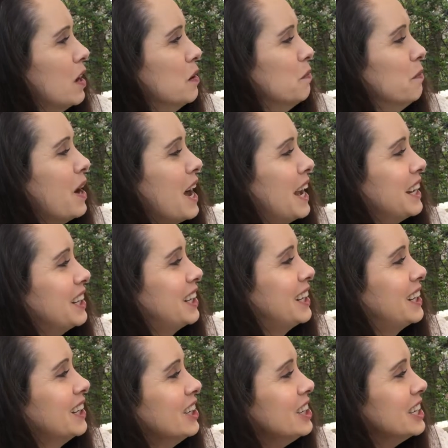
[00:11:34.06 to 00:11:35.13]
"My
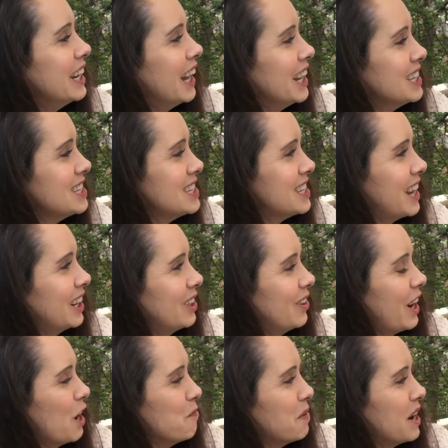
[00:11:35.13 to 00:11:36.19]
goodness," said
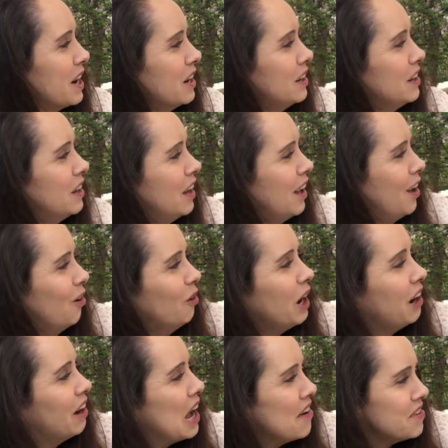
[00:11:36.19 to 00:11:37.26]
Grandma.
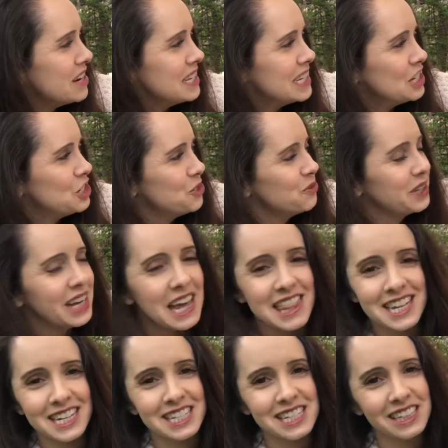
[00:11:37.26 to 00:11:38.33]
"Wherever did you get
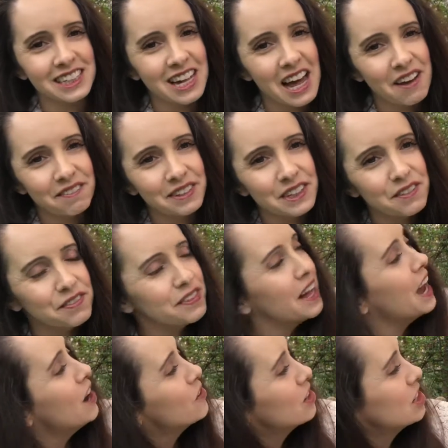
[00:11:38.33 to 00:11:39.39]
these lovely
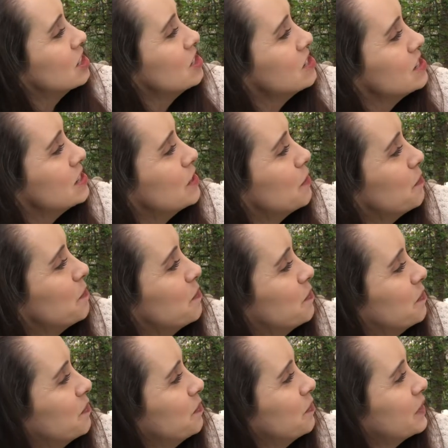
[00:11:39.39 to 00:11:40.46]
flowers?"
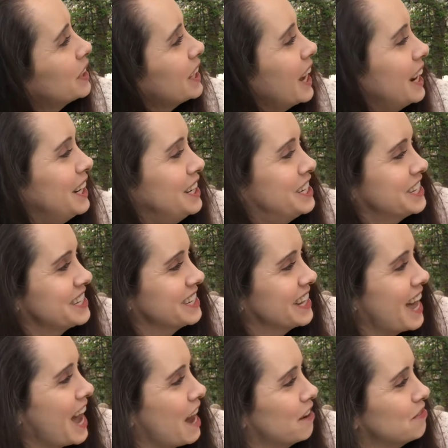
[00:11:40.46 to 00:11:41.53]
Katie just
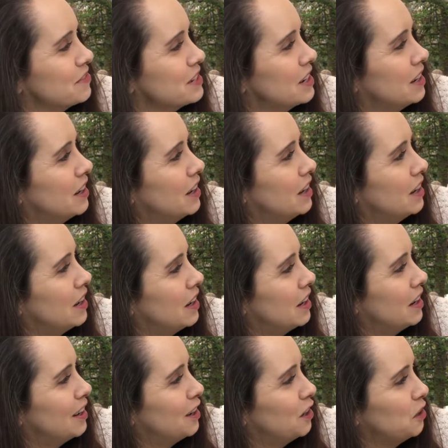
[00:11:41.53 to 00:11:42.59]
laughed.
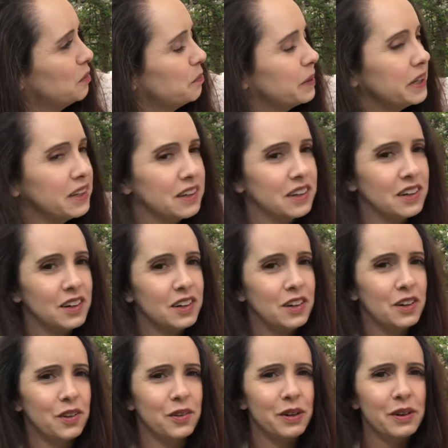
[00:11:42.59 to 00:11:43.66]
But
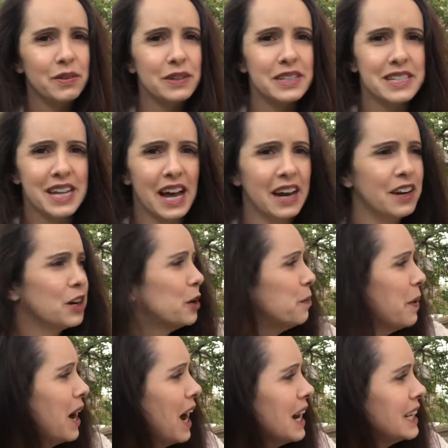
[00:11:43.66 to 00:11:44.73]
what was that in her
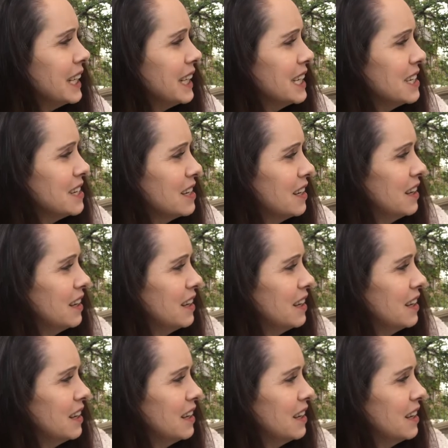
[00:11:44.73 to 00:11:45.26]
pocket?